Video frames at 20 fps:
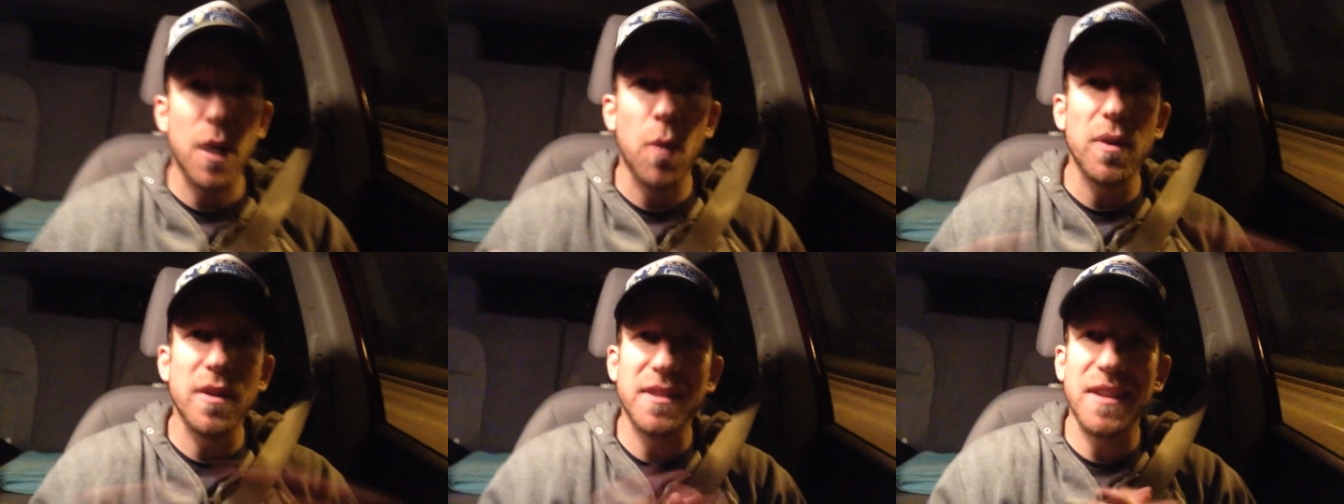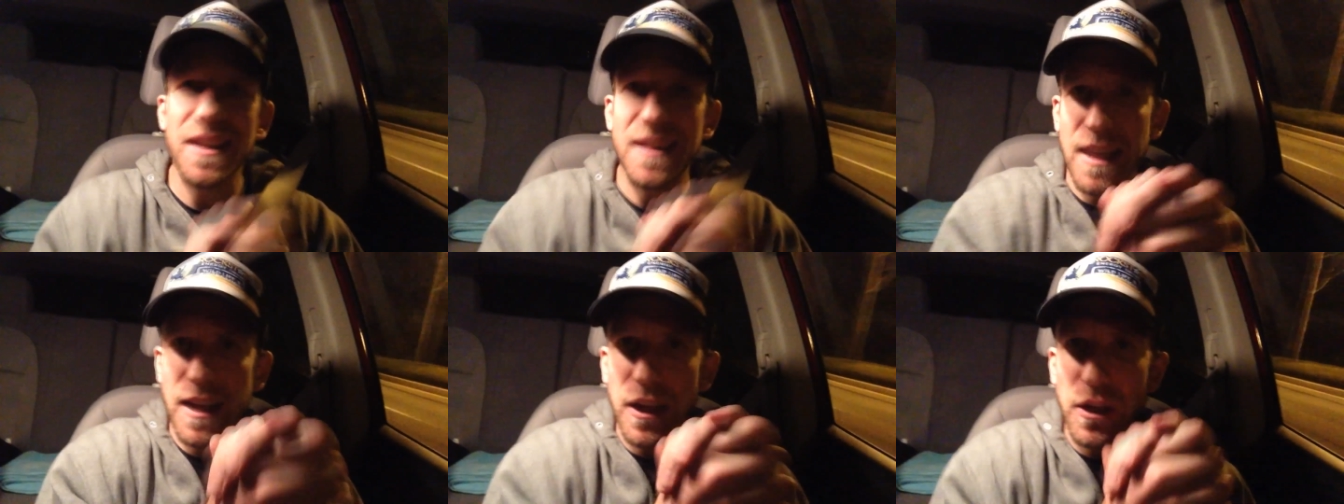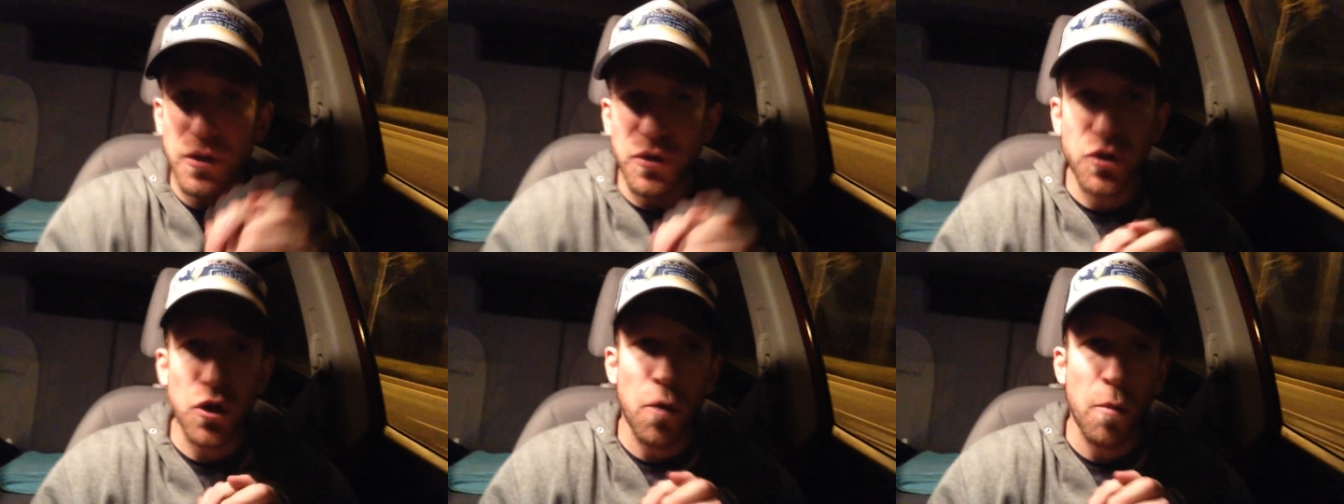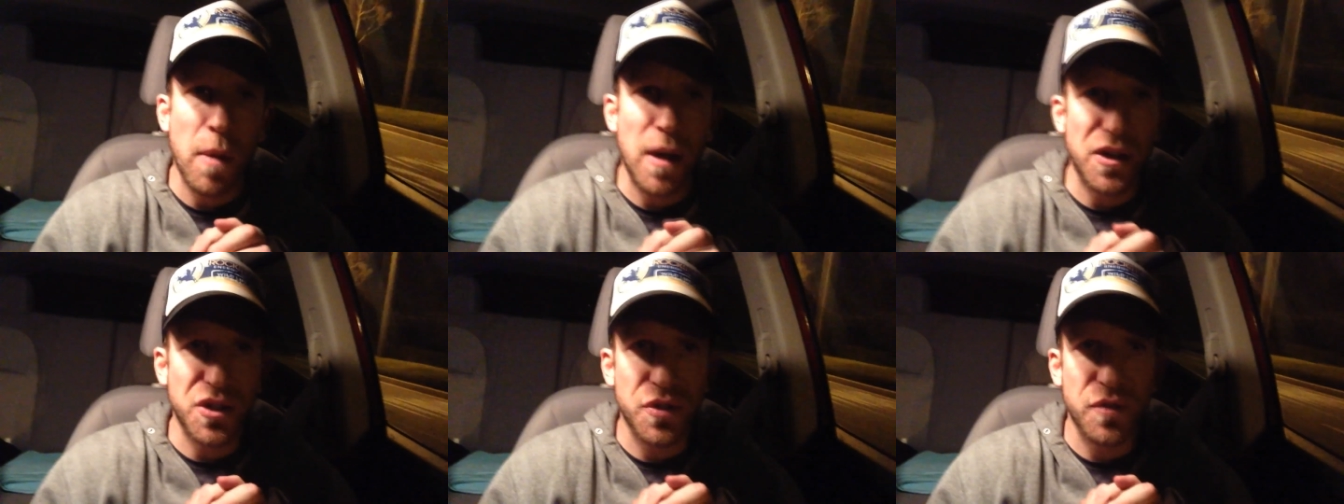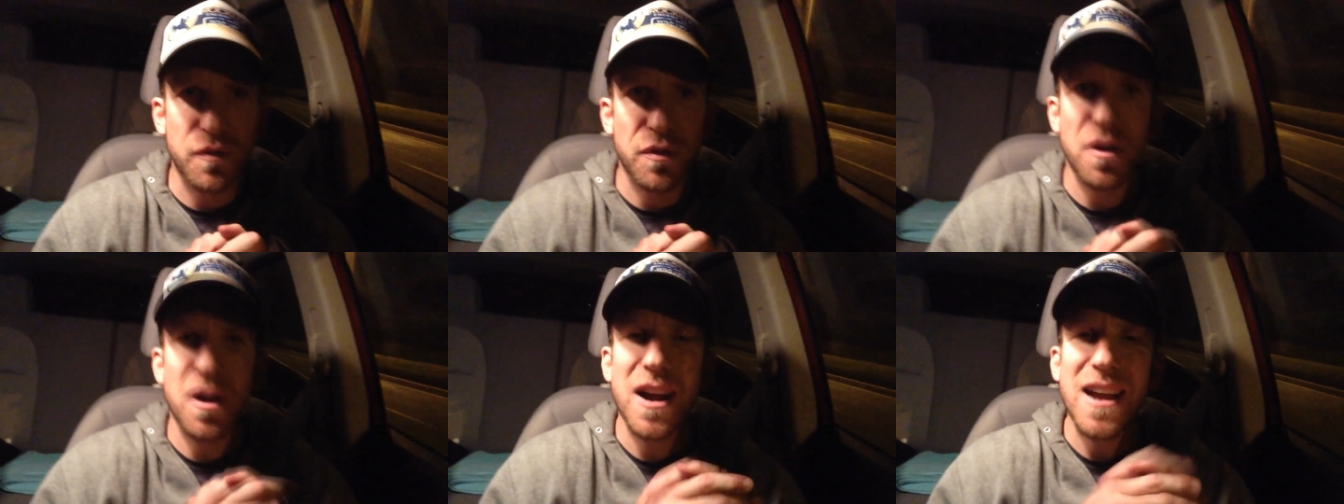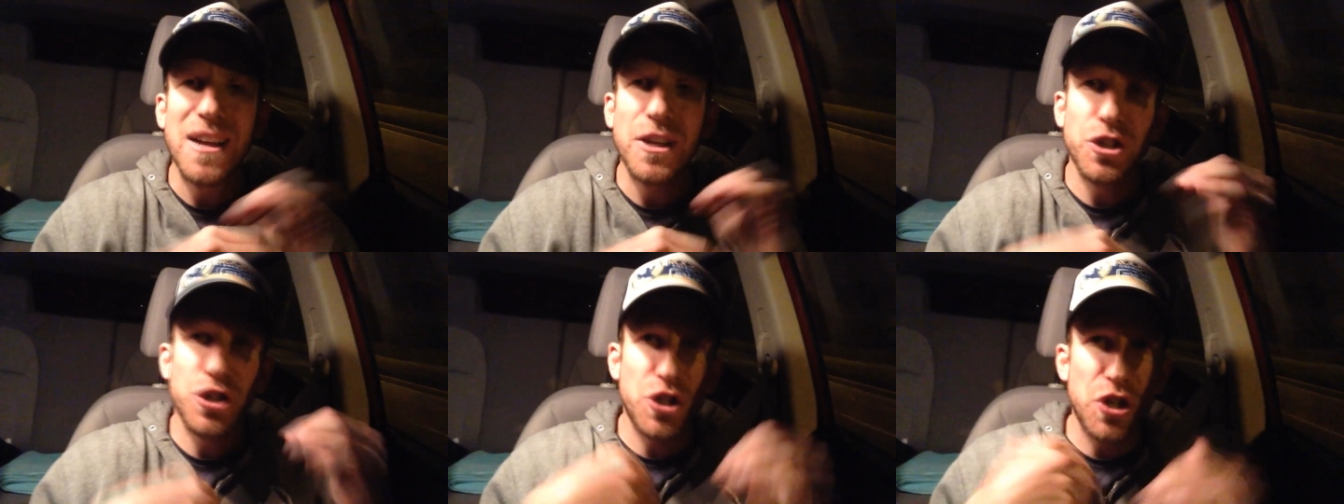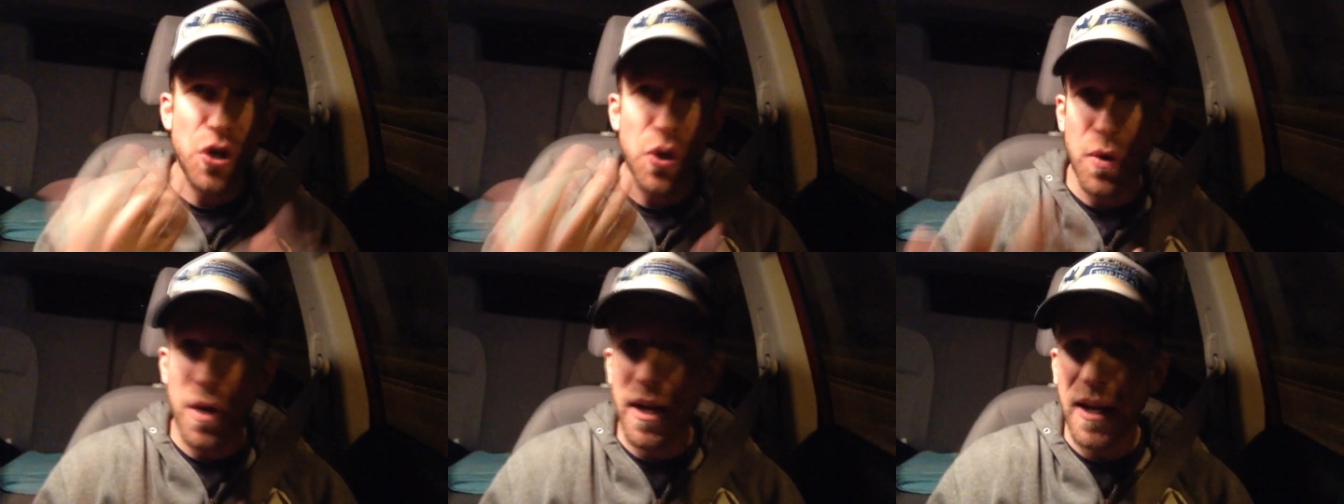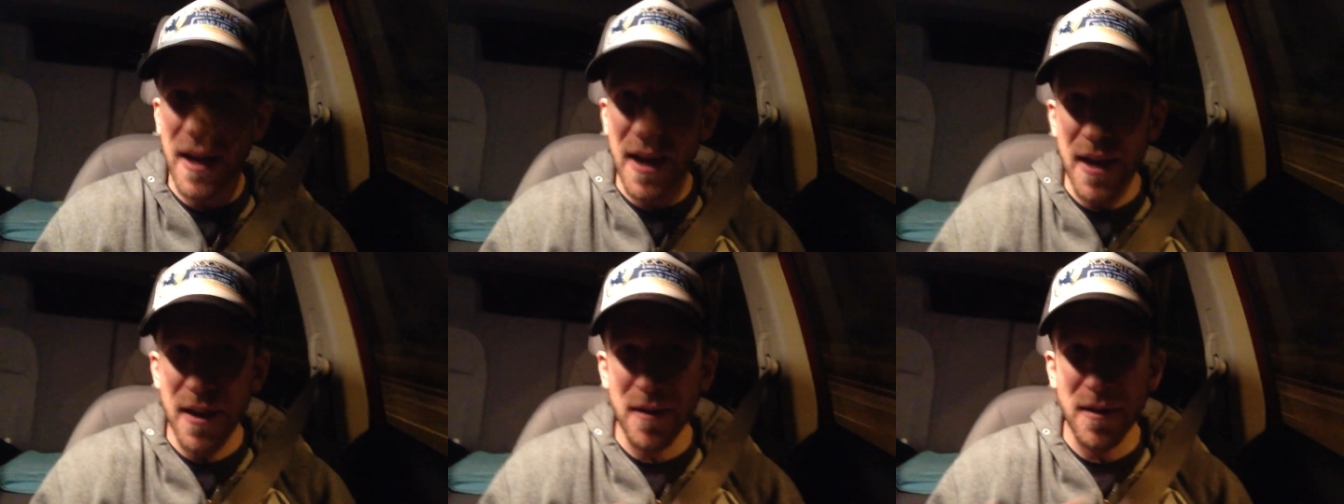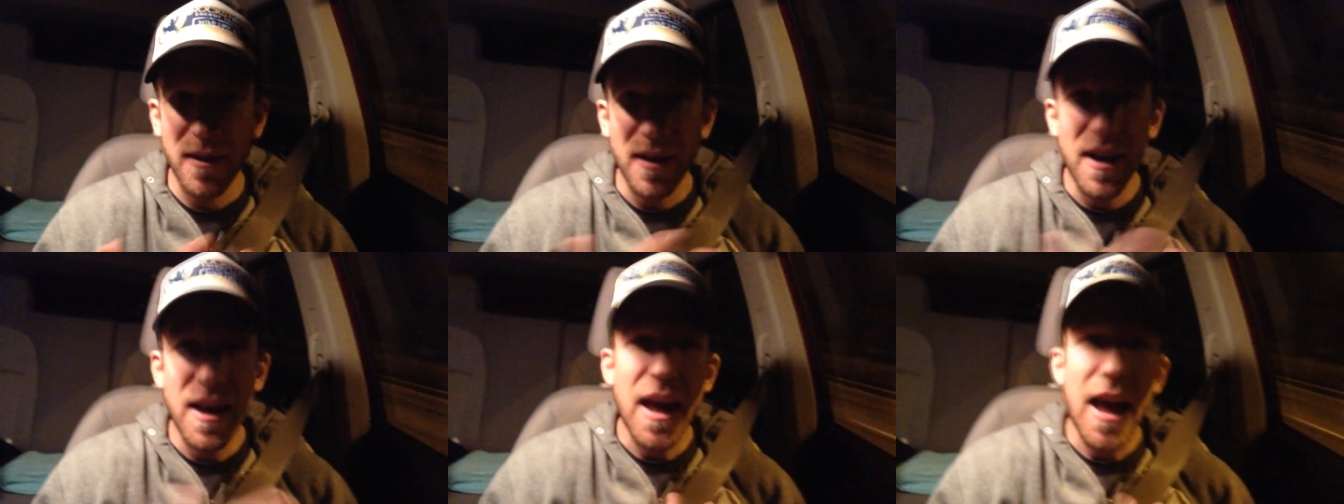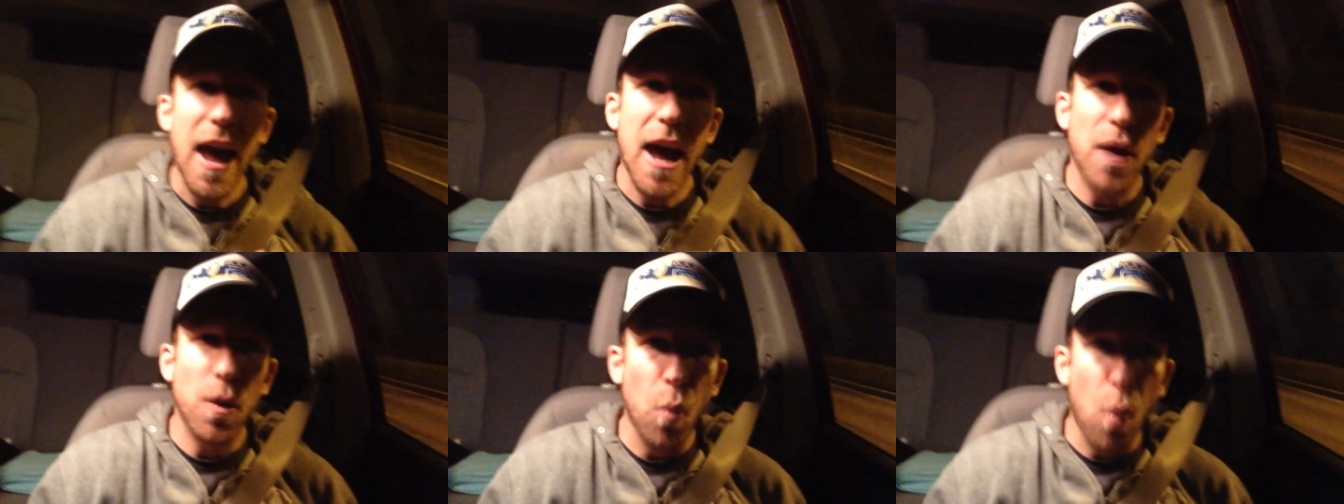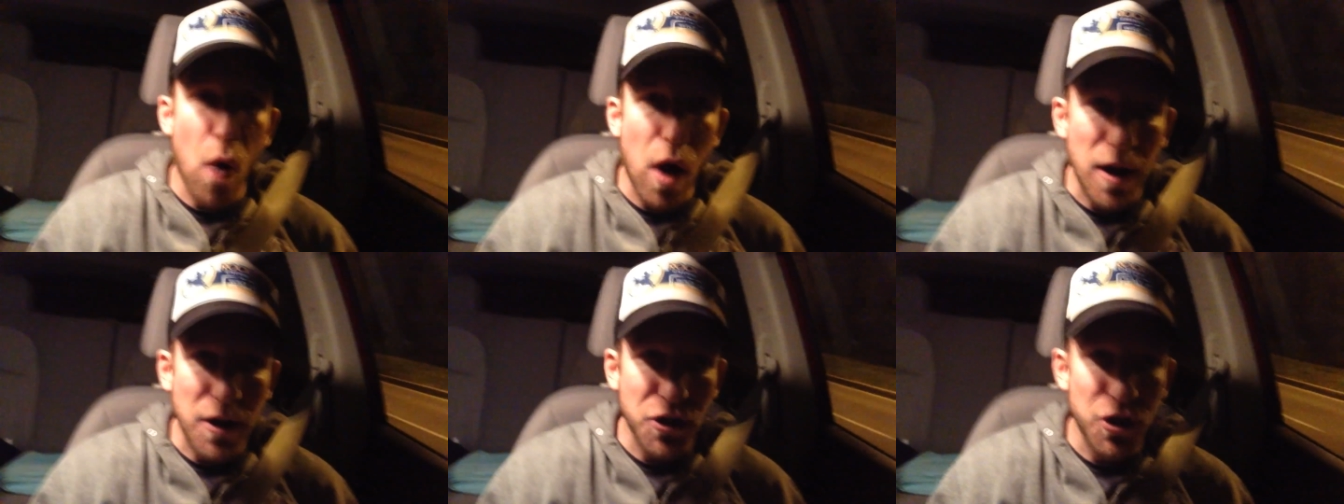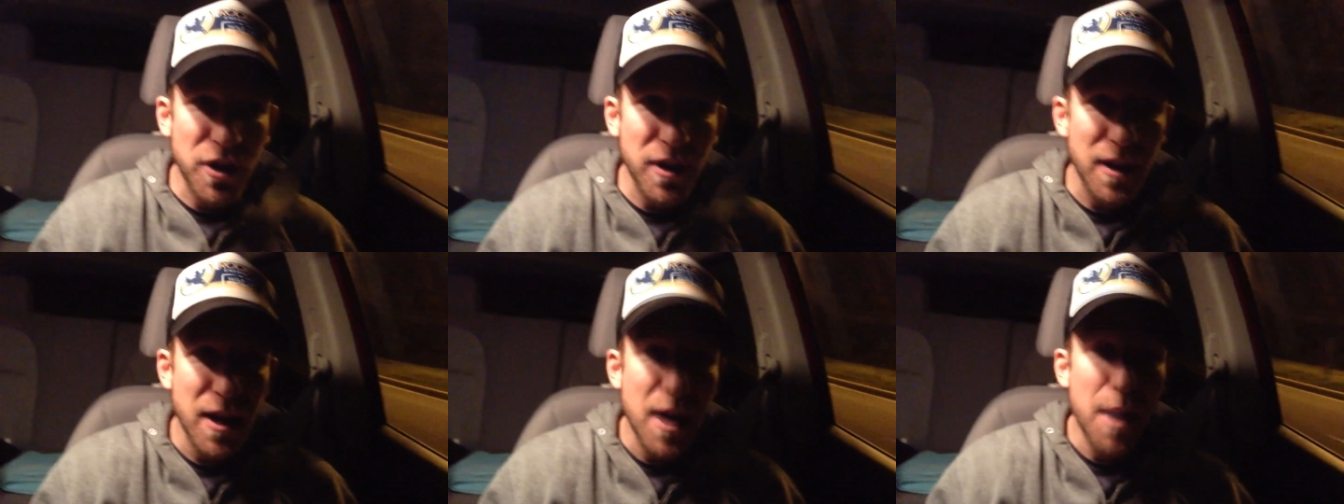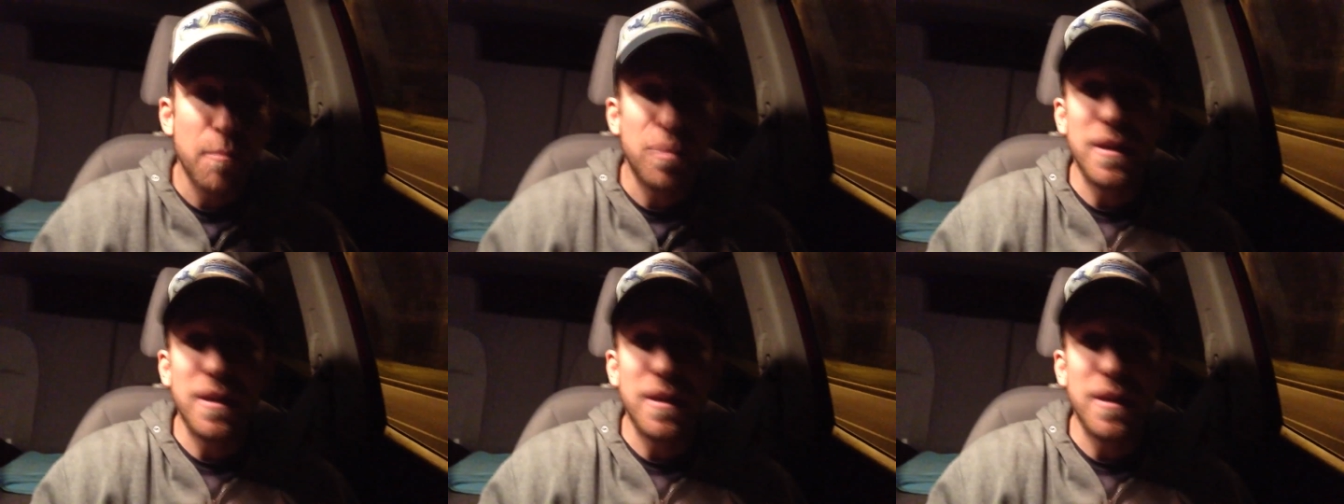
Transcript: I want to say thank you so much for tuning in and watching.